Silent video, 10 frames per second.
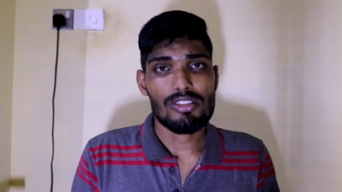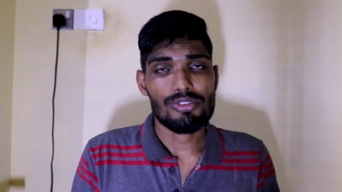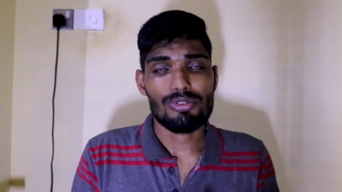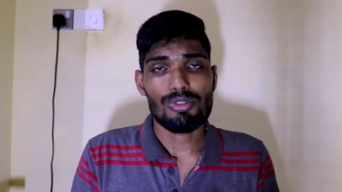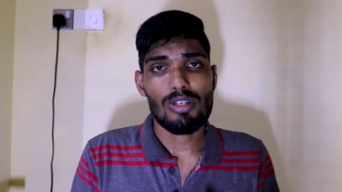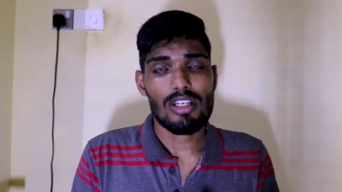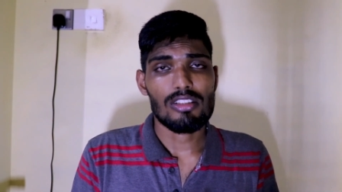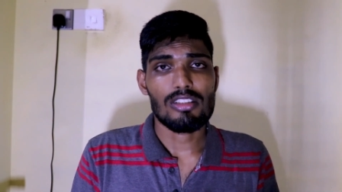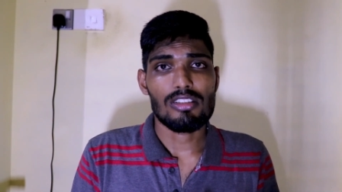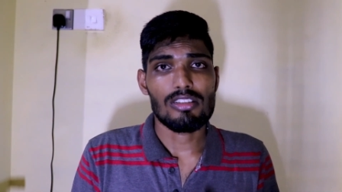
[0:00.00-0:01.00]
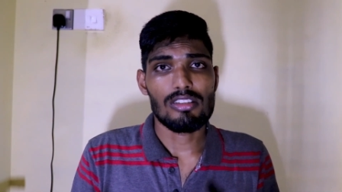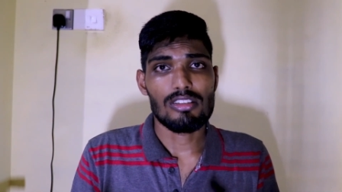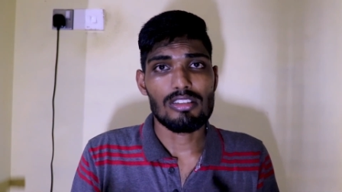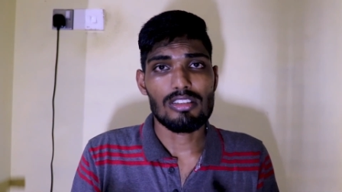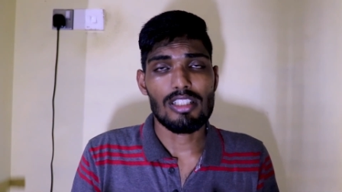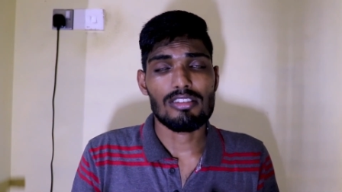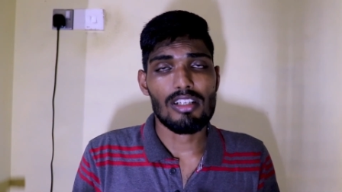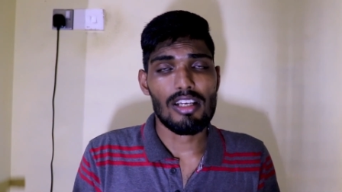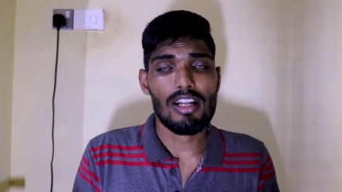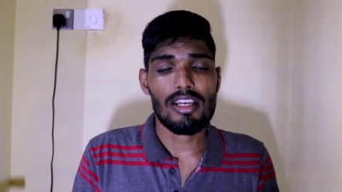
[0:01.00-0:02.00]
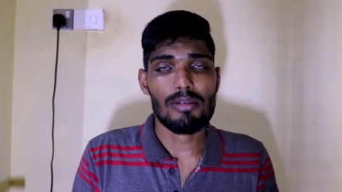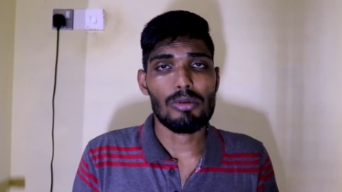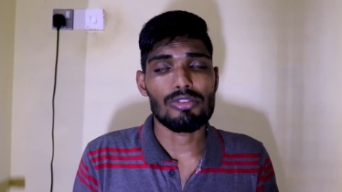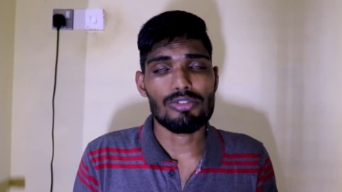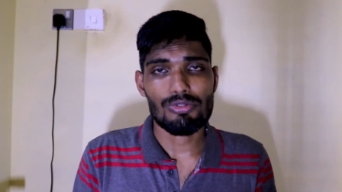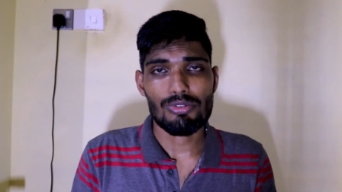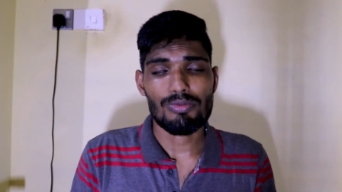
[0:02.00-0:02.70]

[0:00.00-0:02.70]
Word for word: I'll show you what are the uh, things that I like about this